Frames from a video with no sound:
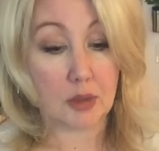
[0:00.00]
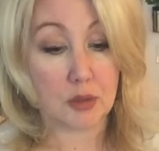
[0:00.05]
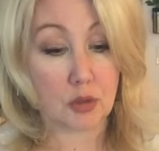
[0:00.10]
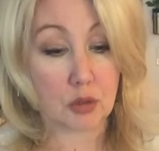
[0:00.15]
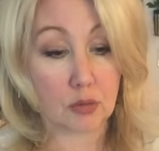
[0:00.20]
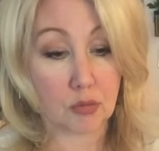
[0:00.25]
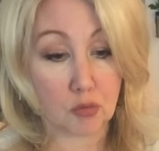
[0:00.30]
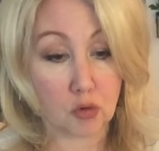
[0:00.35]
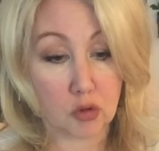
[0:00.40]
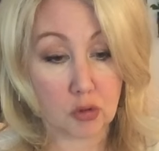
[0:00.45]

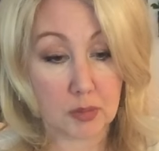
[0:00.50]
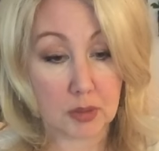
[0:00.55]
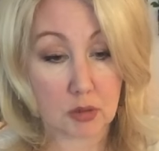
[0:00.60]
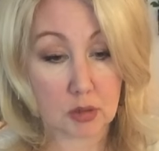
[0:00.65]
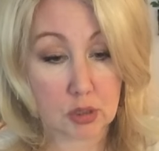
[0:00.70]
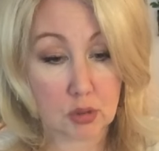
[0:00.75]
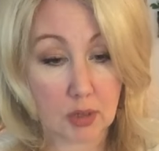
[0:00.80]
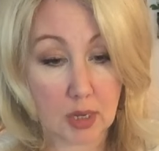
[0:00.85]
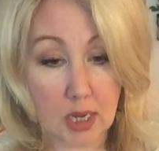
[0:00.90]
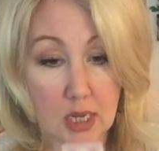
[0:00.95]
You can throw them in
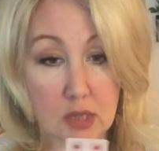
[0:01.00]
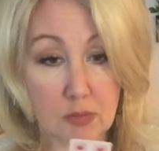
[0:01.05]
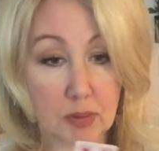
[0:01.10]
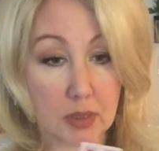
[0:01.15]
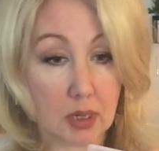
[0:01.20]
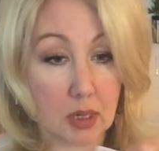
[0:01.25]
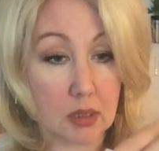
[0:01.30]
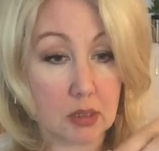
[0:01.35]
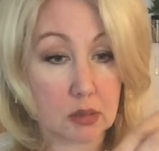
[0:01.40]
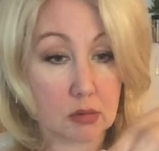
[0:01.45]
your suitcase
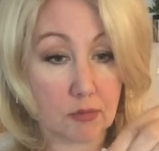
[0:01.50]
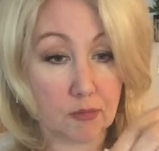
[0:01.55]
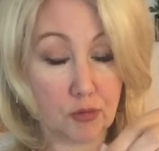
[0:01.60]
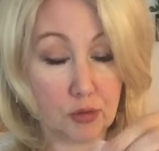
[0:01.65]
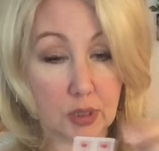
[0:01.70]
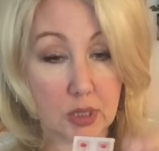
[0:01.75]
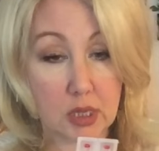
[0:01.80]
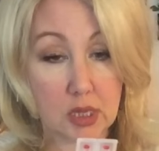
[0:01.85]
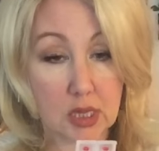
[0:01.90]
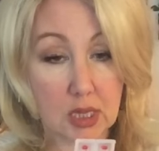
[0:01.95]
because they're
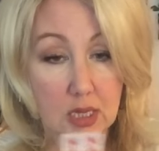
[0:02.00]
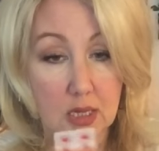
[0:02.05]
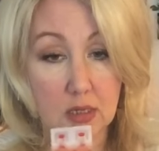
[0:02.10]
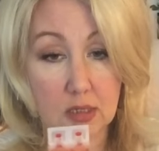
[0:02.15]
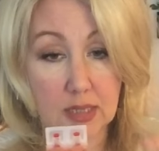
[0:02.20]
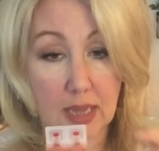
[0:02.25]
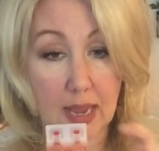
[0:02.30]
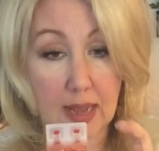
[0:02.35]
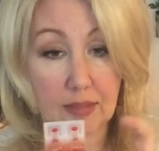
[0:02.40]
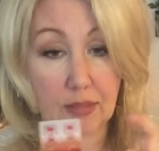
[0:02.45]
fully
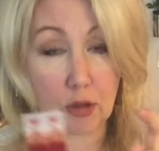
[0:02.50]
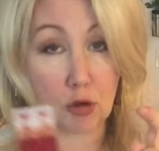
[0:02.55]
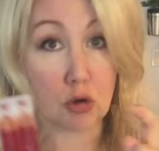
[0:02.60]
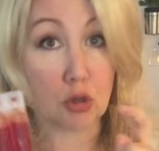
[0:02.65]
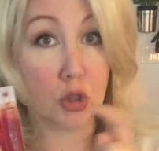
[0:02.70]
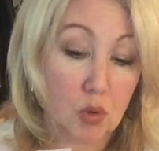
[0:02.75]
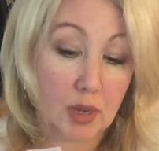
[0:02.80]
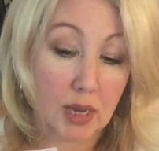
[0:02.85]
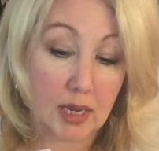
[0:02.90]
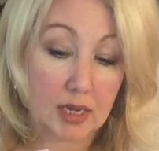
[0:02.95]
sealed and
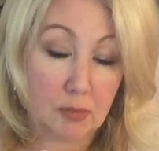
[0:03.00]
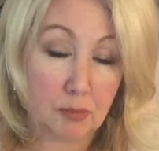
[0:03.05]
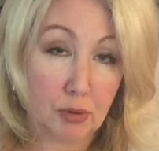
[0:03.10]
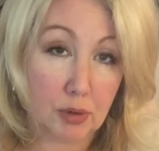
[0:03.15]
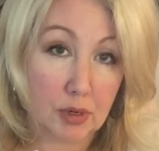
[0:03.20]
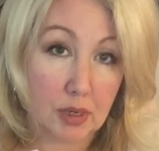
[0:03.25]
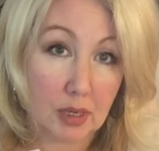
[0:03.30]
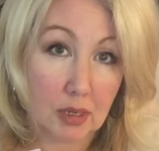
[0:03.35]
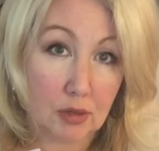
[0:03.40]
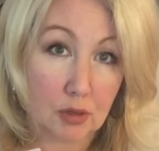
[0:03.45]
they're okay to
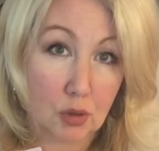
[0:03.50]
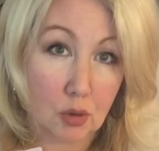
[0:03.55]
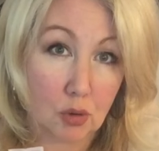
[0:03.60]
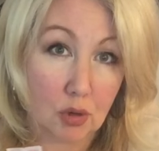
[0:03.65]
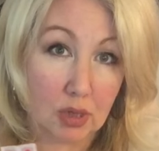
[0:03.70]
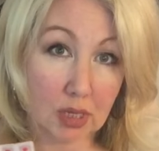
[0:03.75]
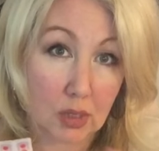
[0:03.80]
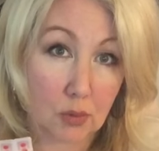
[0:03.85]
put in your